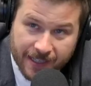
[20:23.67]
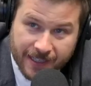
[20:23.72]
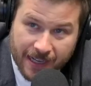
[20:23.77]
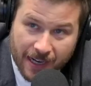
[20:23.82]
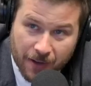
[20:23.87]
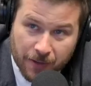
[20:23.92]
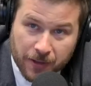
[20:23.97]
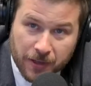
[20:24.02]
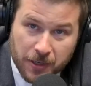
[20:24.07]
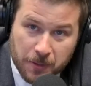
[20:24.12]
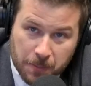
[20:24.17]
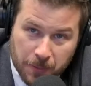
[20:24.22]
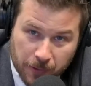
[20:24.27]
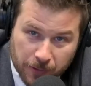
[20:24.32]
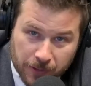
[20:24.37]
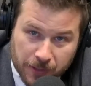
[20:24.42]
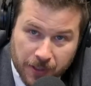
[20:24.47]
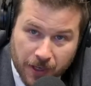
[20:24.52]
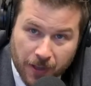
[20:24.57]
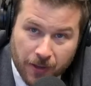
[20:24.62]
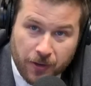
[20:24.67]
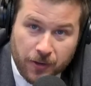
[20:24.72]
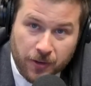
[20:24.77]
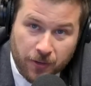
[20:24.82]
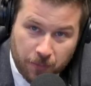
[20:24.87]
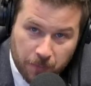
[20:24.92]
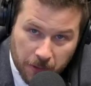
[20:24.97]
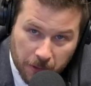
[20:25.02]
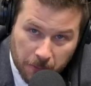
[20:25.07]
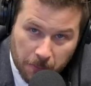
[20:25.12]
out, and then you built another, and
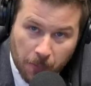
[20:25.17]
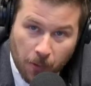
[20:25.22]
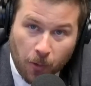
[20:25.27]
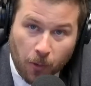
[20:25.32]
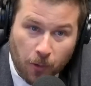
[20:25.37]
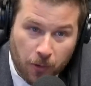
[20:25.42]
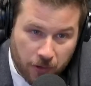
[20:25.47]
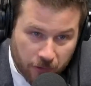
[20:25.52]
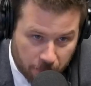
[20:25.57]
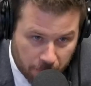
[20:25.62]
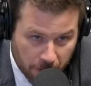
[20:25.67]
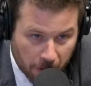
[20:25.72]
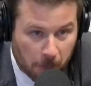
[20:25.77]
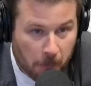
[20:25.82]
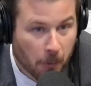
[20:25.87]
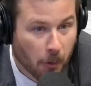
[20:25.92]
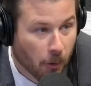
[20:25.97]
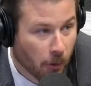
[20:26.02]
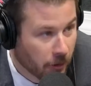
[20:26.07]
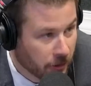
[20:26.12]
you've built more, and you've built more,